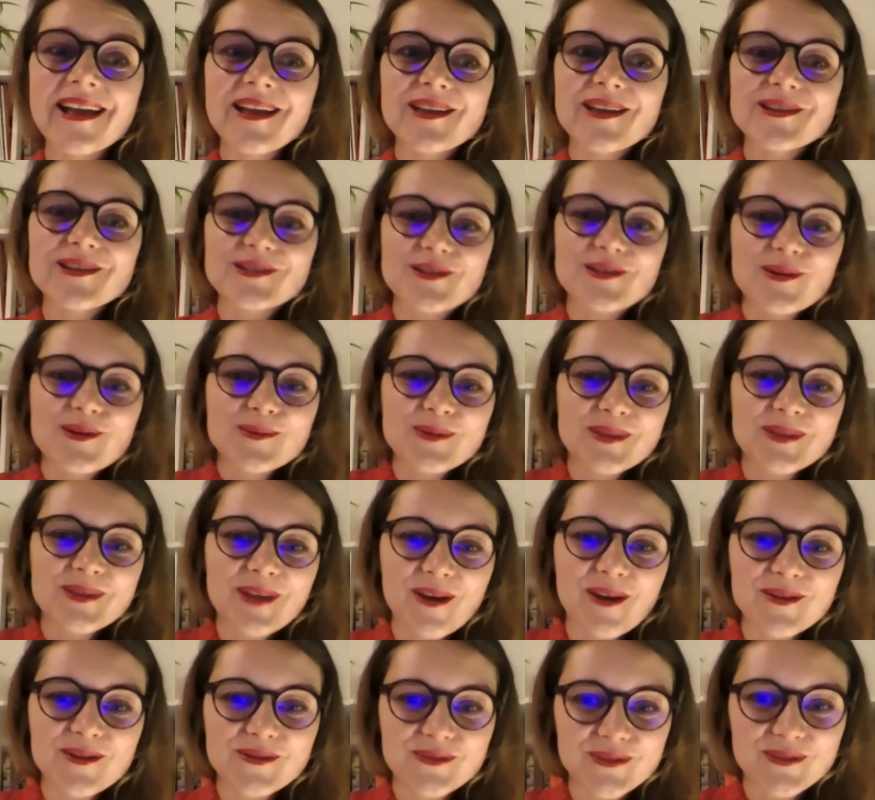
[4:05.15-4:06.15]
So
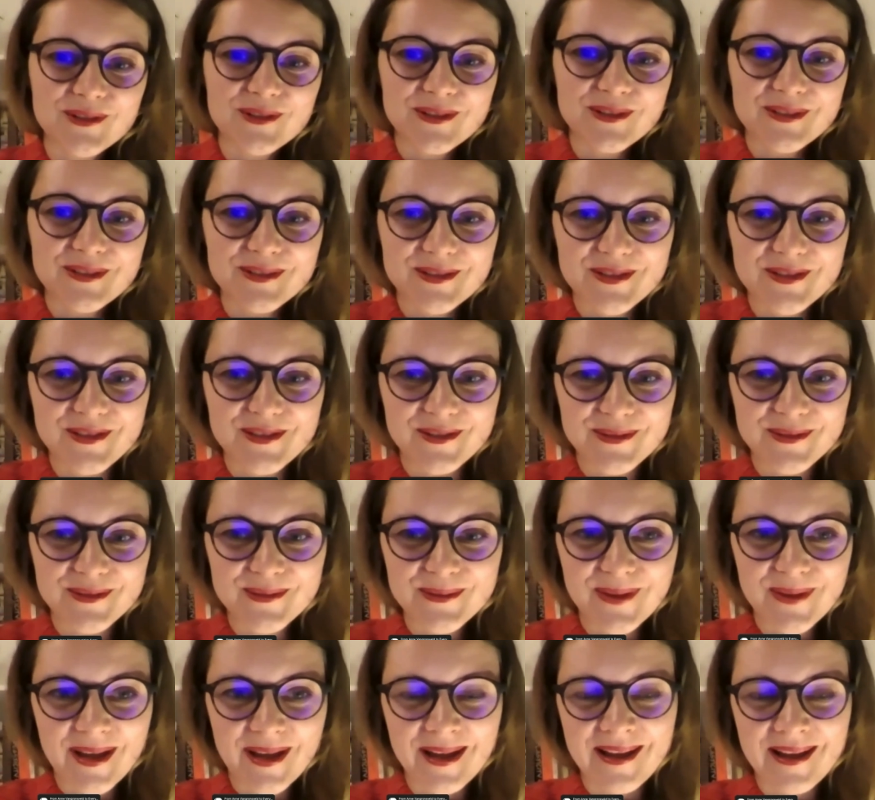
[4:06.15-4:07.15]
without further
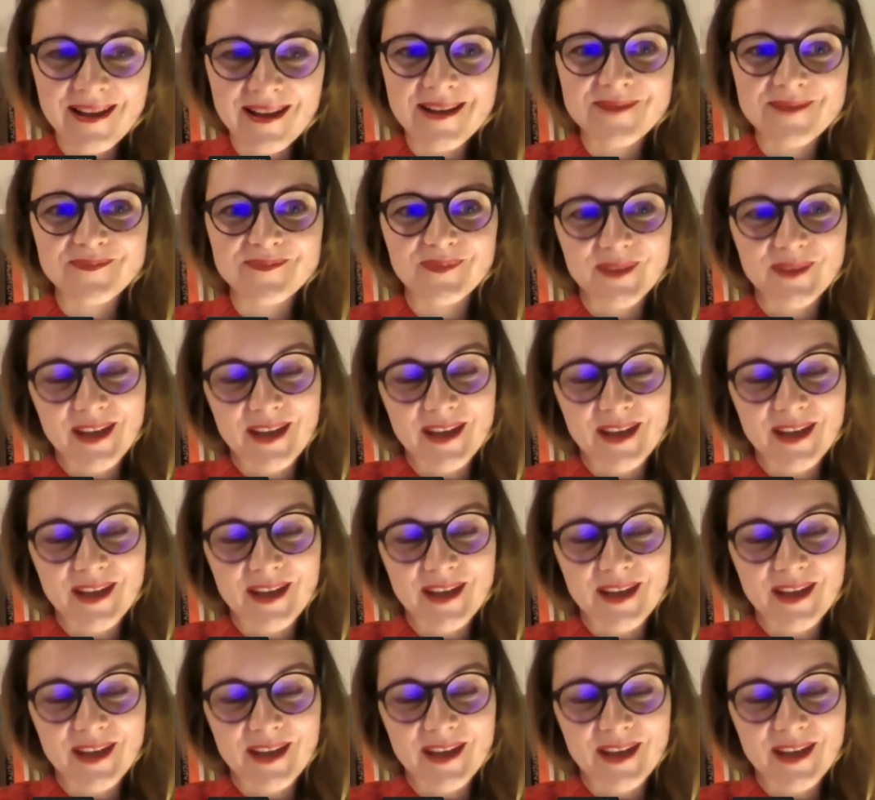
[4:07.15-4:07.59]
ado, um,